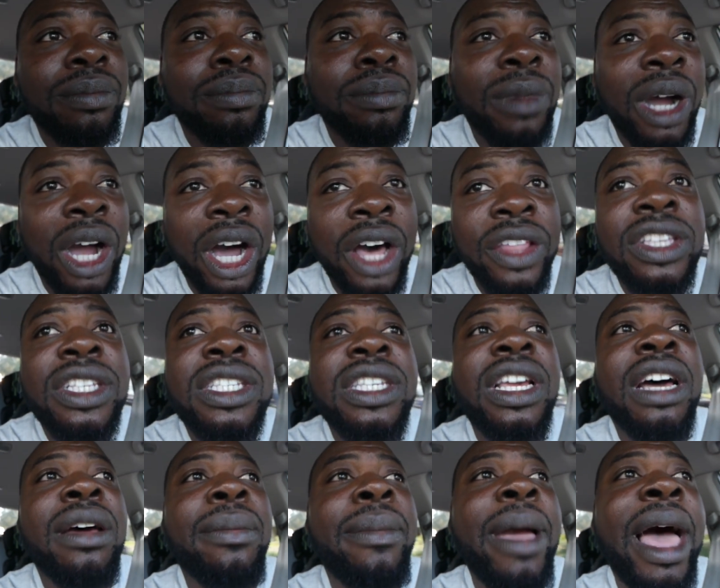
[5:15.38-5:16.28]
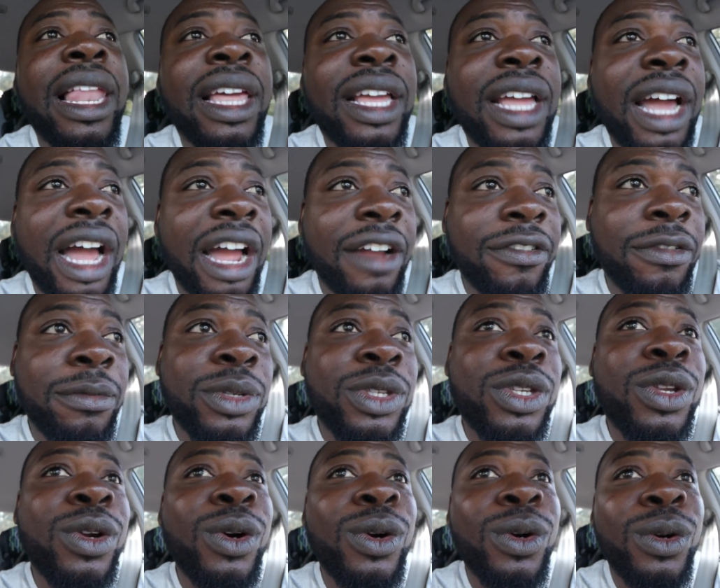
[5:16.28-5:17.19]
my other son Malachi from
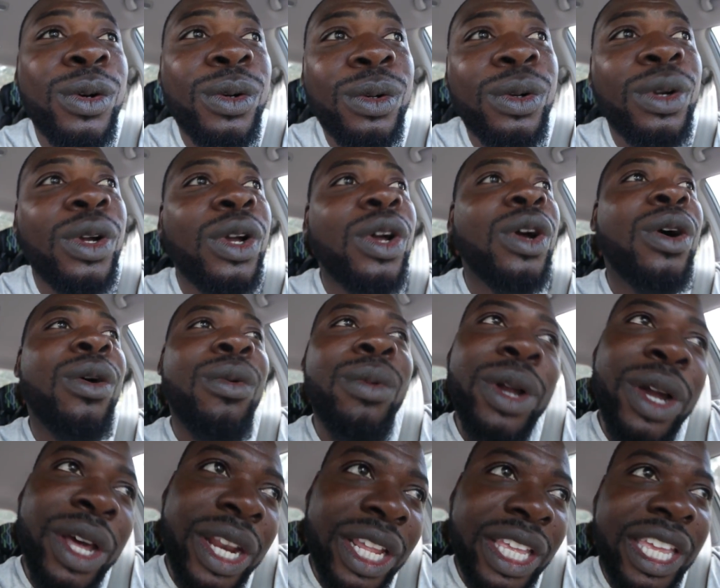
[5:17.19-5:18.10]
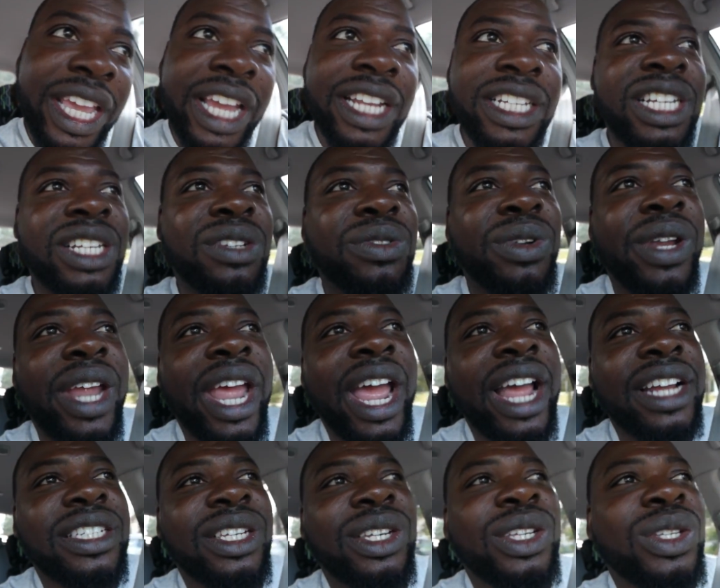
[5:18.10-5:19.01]
school, we're gonna catch his
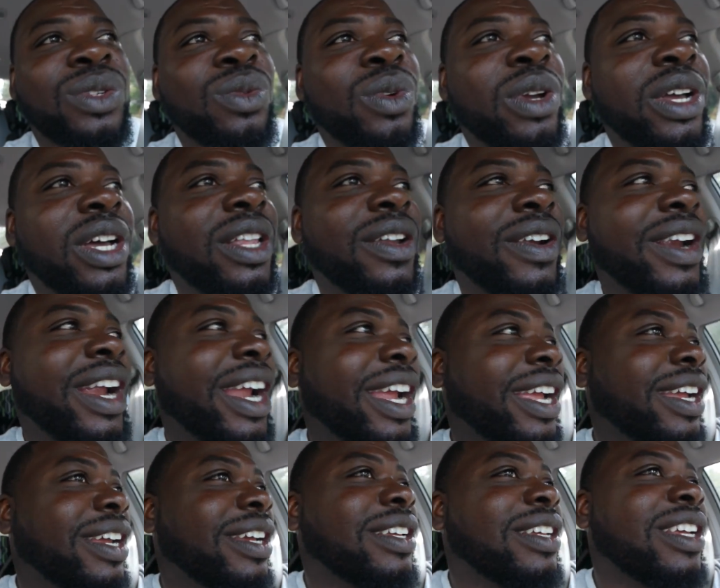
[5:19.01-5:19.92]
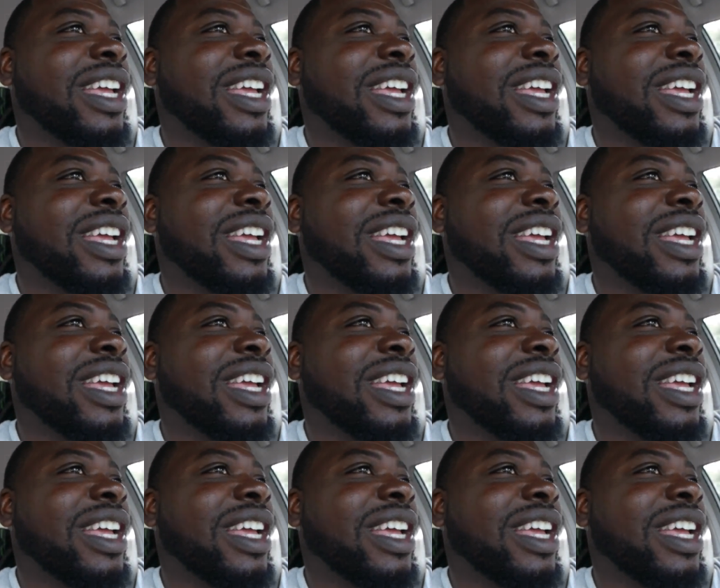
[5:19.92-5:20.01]
reaction as well, all right?